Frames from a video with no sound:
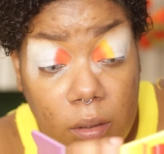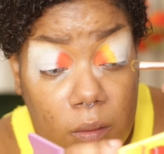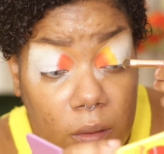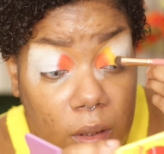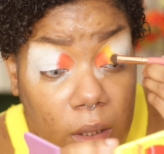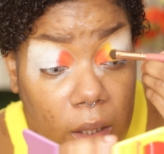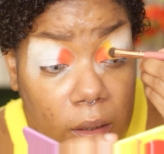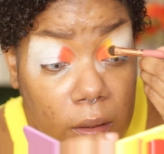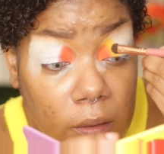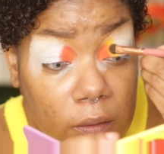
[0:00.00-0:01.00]
to
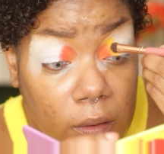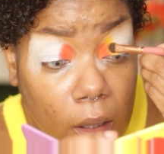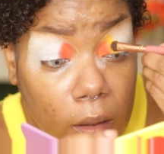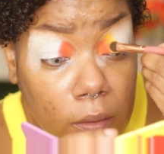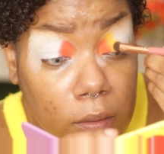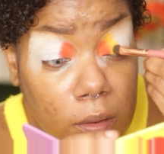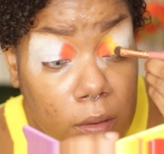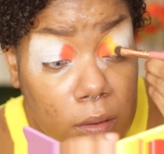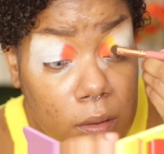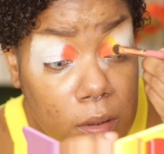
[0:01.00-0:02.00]
get this yellow
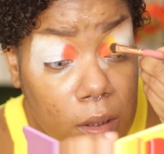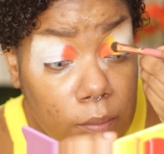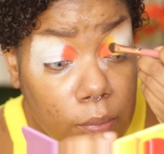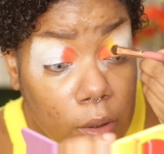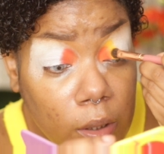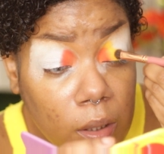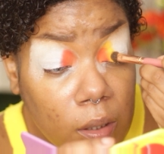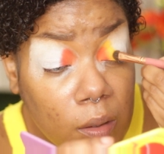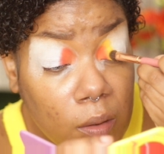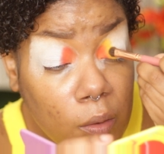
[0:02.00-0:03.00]
to sit put
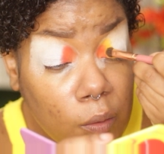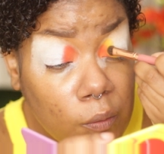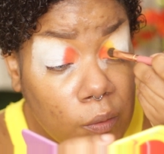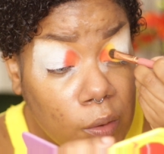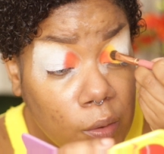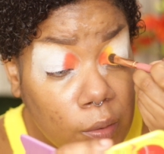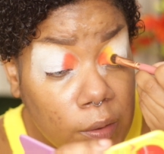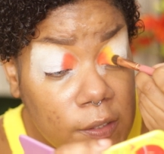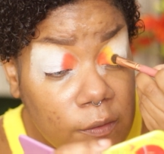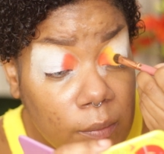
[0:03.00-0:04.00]
over the
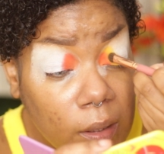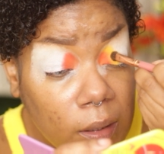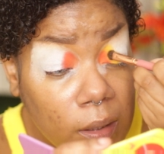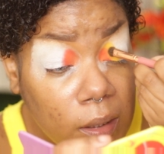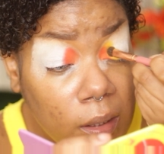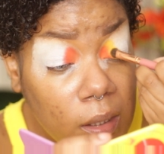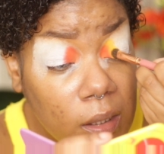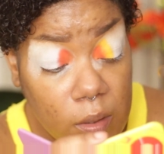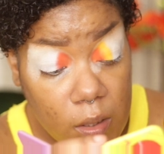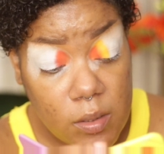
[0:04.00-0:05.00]
crease of my lid.
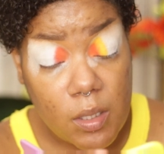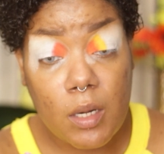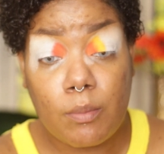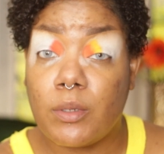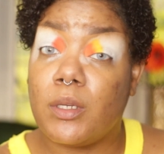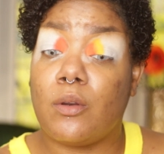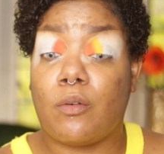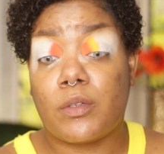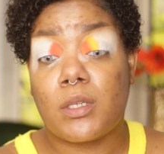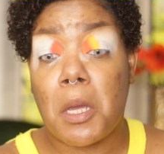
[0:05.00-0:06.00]
It's kind of putting in
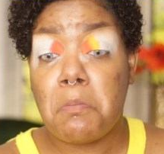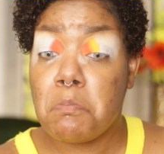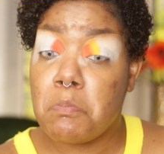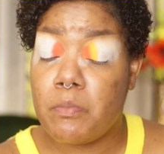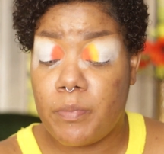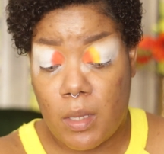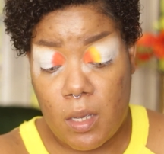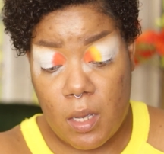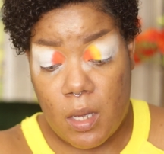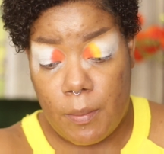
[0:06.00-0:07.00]
overtime.
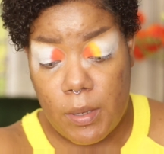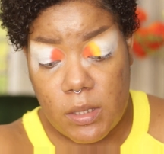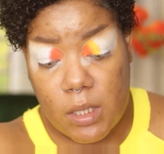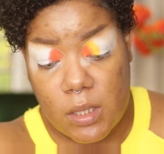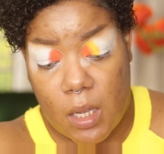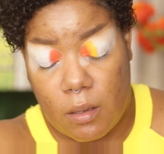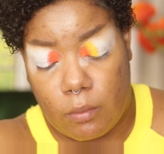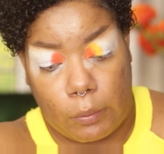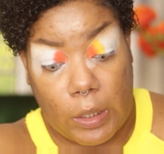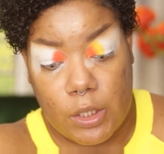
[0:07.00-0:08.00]
I'm gonna take that
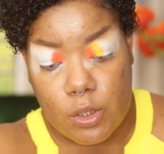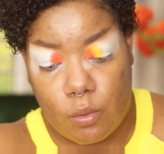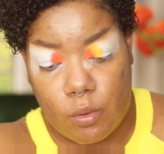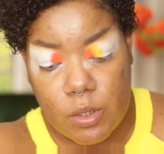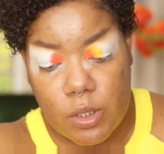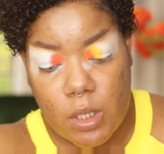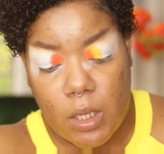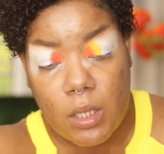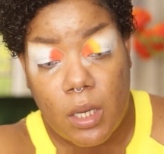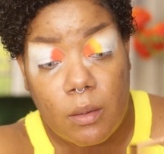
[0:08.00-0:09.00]
reddish orange
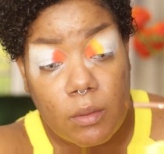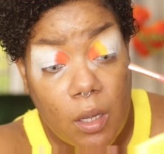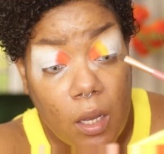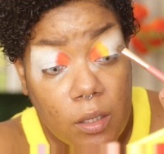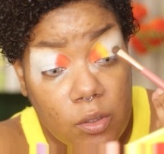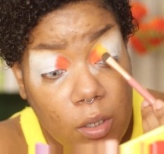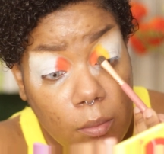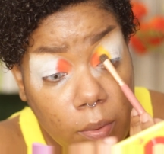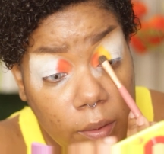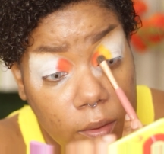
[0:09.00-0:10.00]
shade and kind of try to
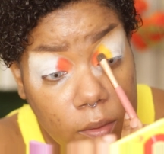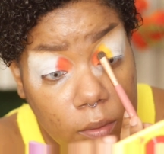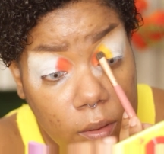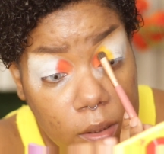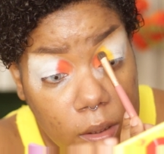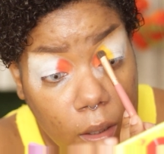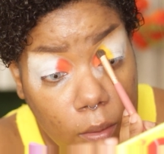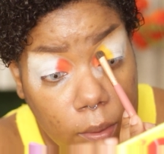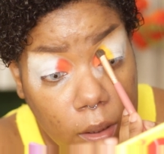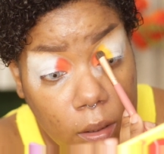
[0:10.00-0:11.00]
blend the two of these
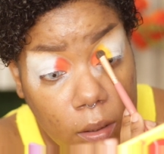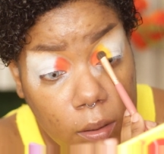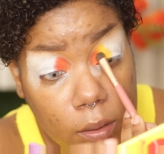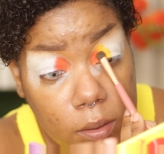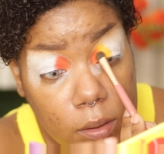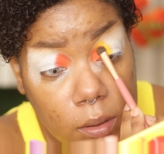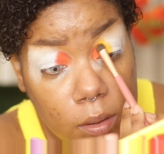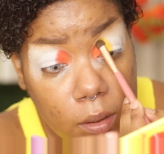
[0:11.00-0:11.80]
out because